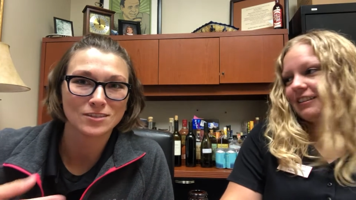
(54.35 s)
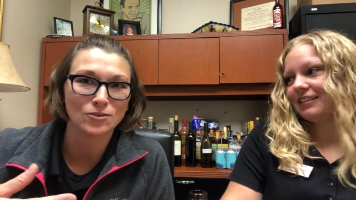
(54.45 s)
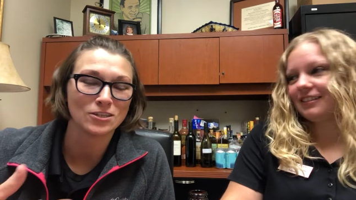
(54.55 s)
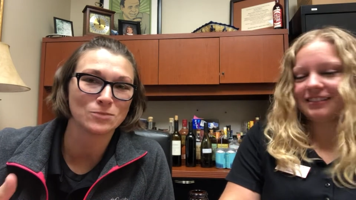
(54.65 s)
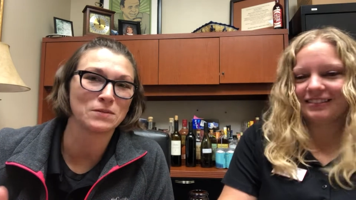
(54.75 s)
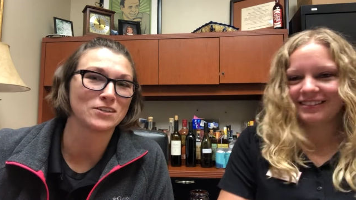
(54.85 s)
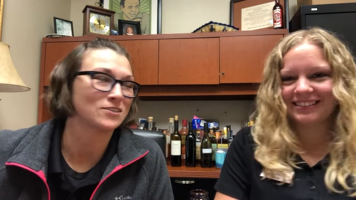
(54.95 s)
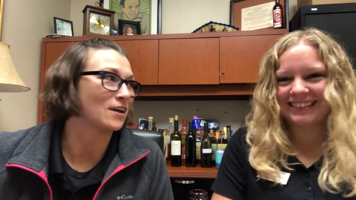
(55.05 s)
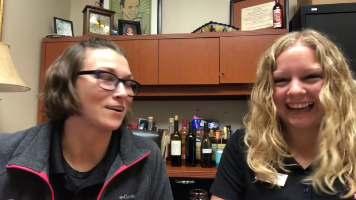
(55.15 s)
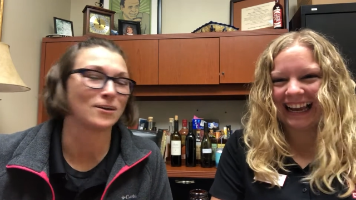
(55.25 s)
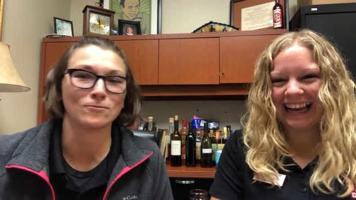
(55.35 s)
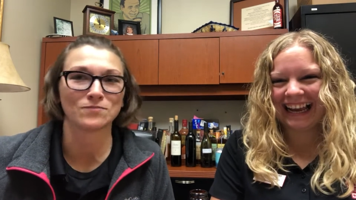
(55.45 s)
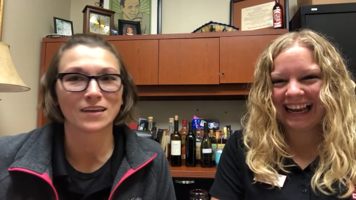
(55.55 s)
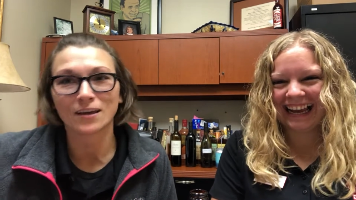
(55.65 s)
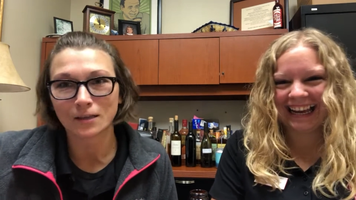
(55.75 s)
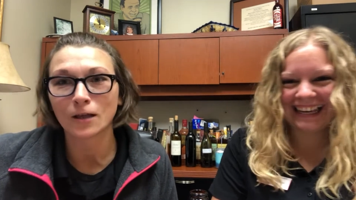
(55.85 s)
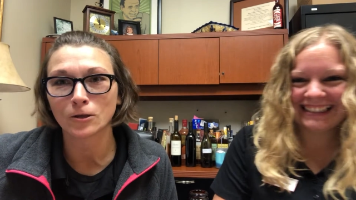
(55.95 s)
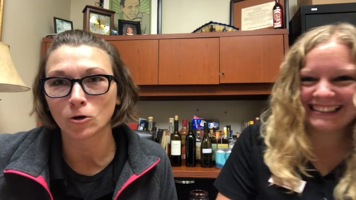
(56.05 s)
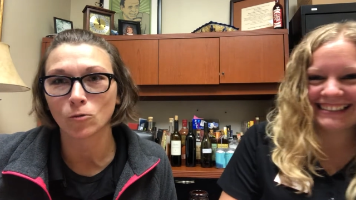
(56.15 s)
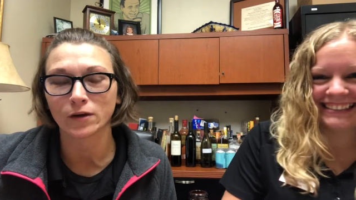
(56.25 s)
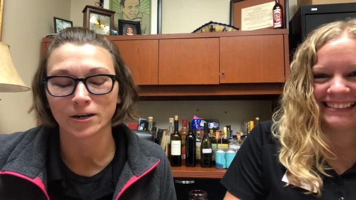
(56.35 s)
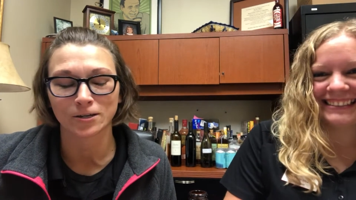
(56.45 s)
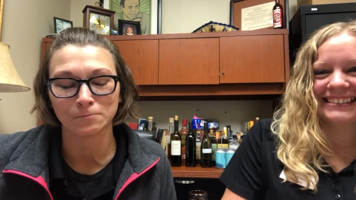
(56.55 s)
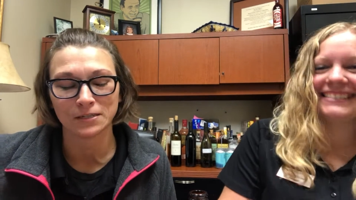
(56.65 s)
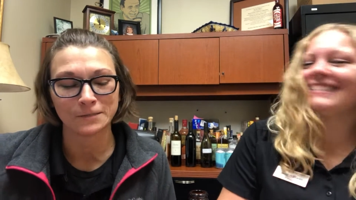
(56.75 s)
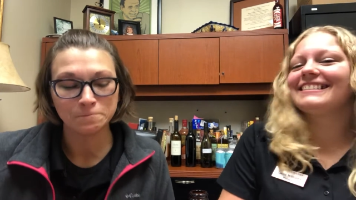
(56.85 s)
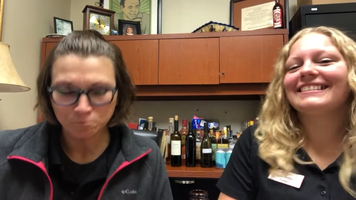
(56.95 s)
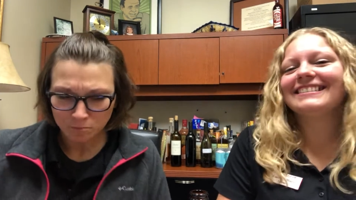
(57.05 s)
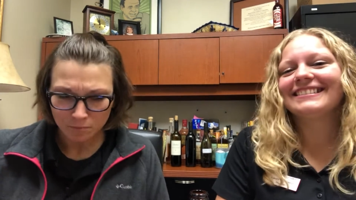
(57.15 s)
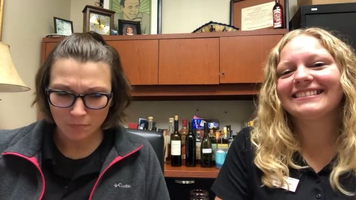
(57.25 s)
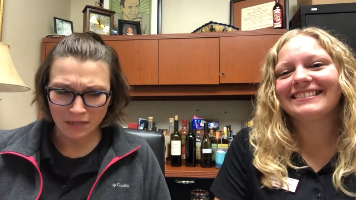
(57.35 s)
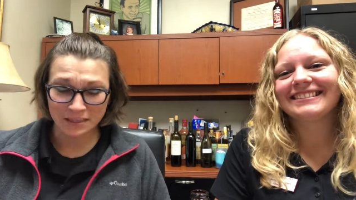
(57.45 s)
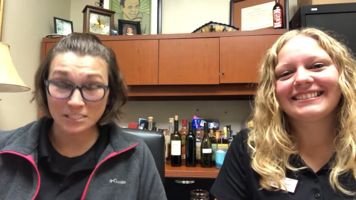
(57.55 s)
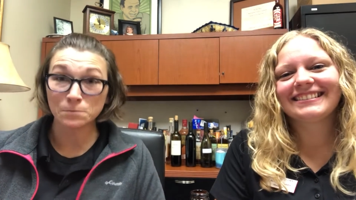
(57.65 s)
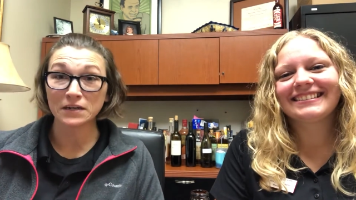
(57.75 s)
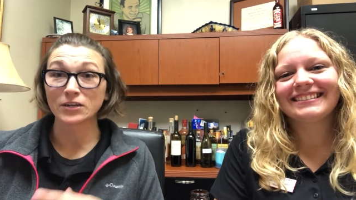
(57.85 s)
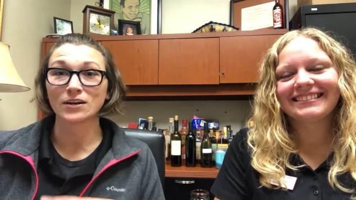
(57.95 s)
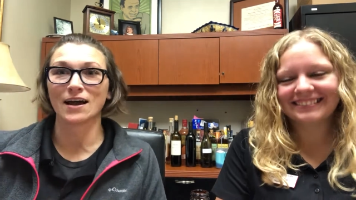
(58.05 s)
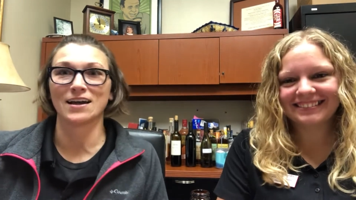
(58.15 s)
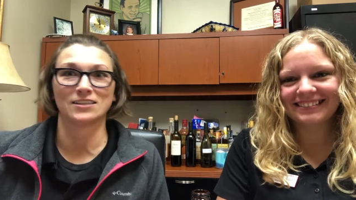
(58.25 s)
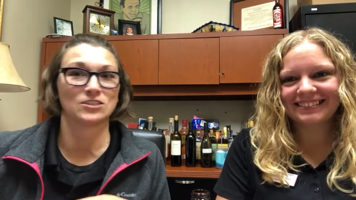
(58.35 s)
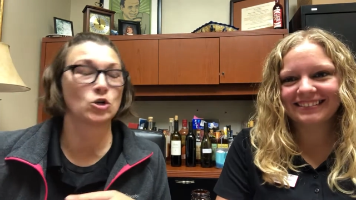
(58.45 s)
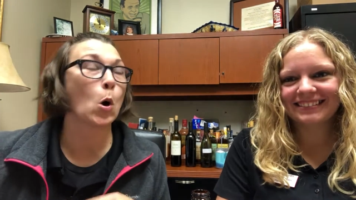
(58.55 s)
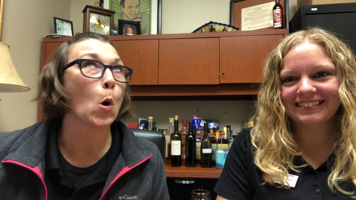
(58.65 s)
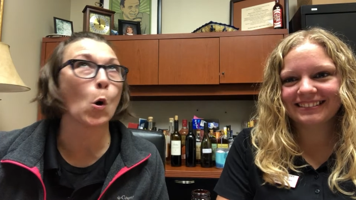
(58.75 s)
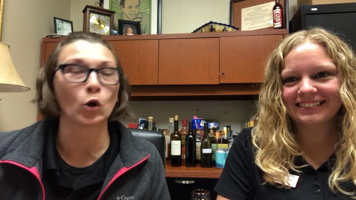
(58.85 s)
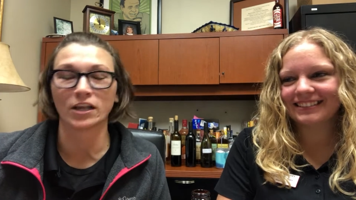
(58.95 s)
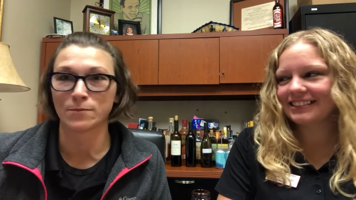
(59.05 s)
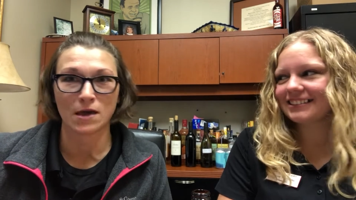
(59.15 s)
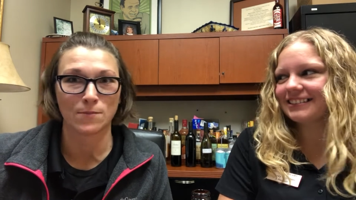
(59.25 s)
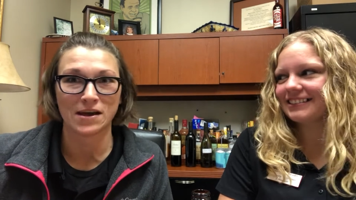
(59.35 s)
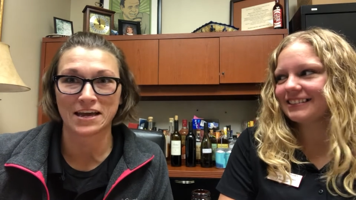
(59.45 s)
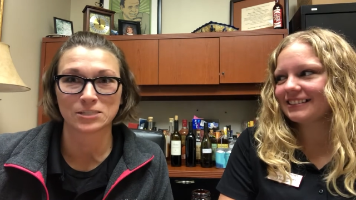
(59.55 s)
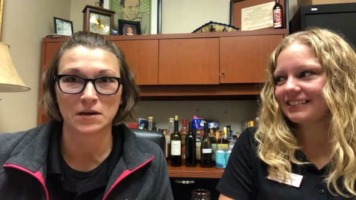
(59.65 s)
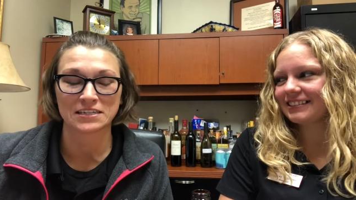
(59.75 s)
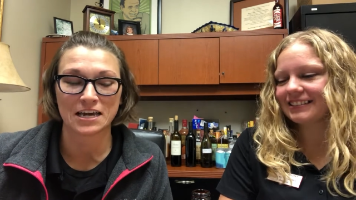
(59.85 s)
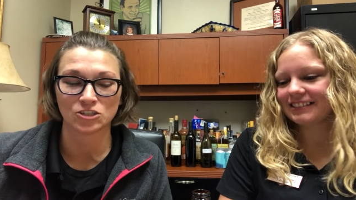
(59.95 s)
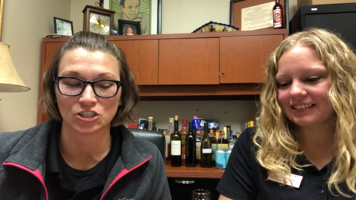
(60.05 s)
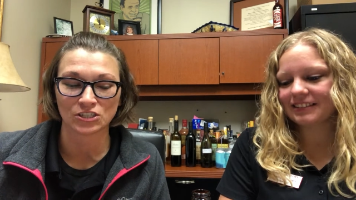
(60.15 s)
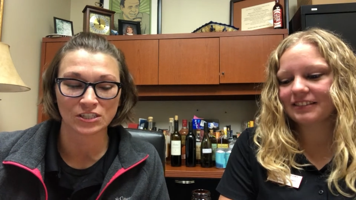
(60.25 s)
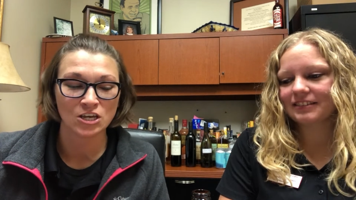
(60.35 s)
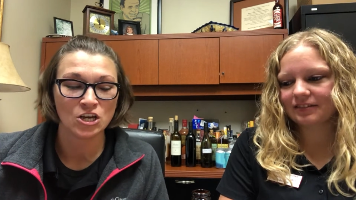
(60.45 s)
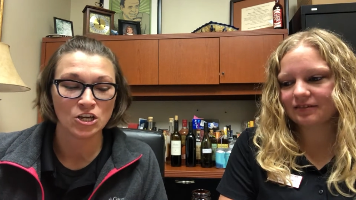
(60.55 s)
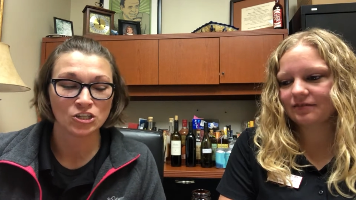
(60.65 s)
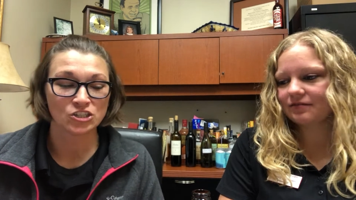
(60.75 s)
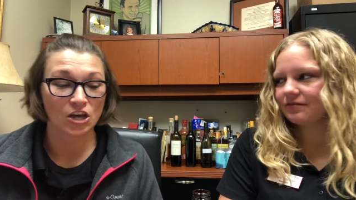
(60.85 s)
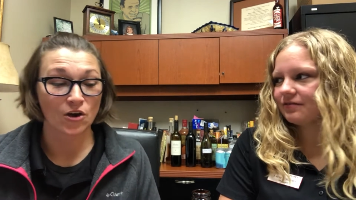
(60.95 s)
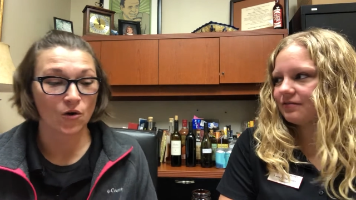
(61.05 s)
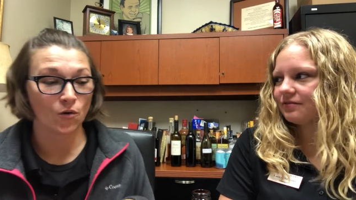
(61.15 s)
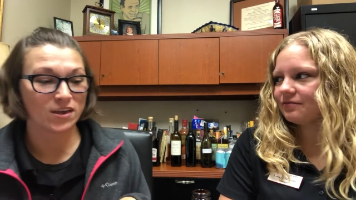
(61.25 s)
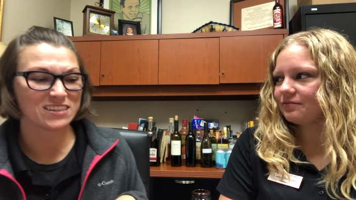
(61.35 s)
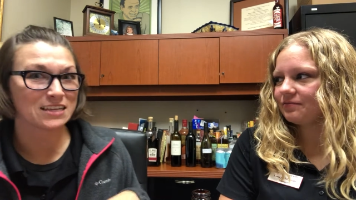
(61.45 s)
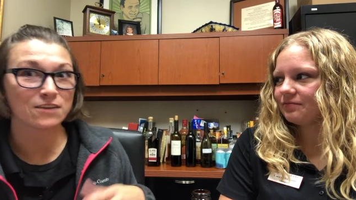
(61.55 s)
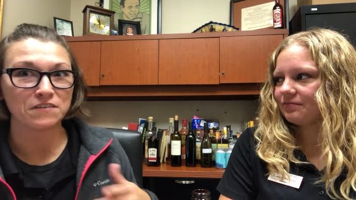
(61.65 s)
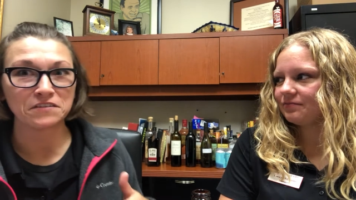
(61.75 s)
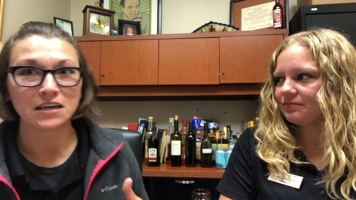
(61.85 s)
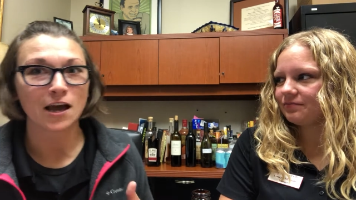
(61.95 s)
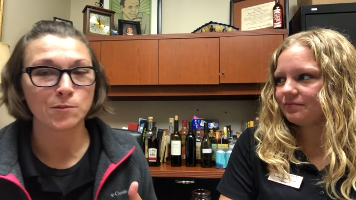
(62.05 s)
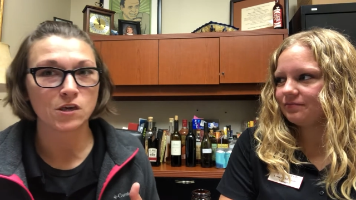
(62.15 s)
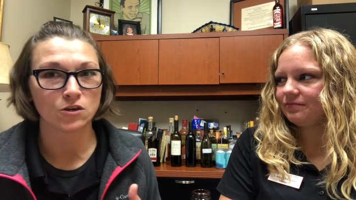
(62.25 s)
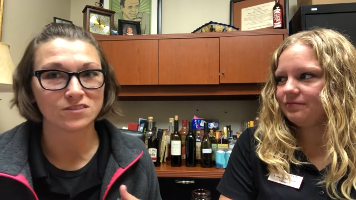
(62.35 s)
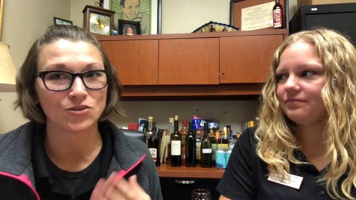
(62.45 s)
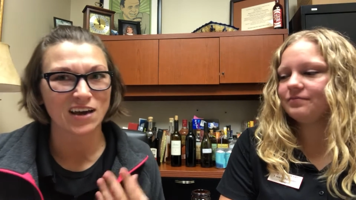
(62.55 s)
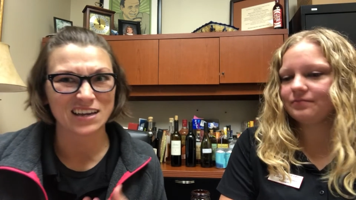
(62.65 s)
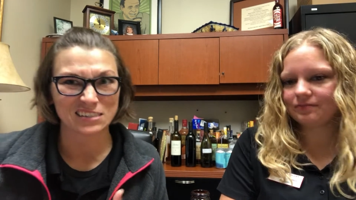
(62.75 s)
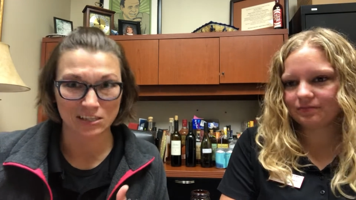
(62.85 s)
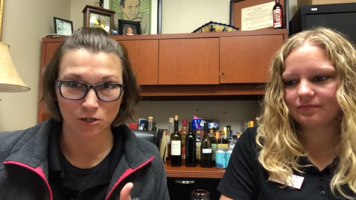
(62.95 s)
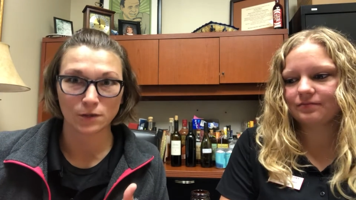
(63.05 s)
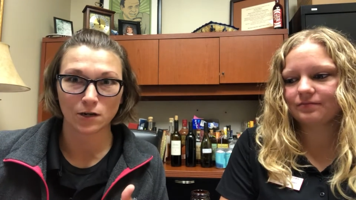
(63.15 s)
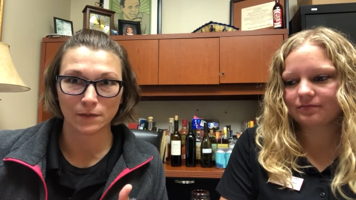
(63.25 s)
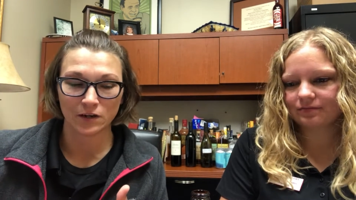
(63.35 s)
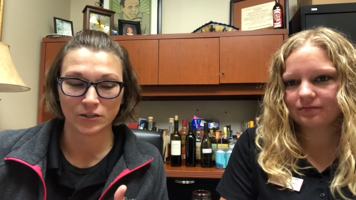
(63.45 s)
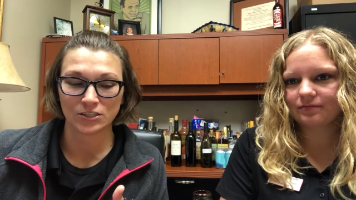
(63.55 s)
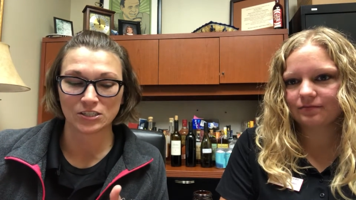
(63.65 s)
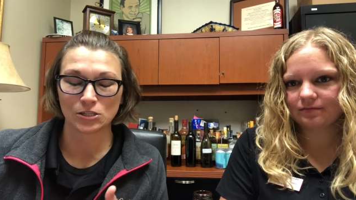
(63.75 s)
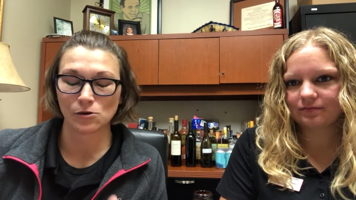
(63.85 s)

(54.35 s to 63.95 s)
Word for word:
Speaker 1: So this beer, I know, a, a little weird, but this beer has totally met my expectations. So it's like 50 IBU, so it has a little bit of bitterness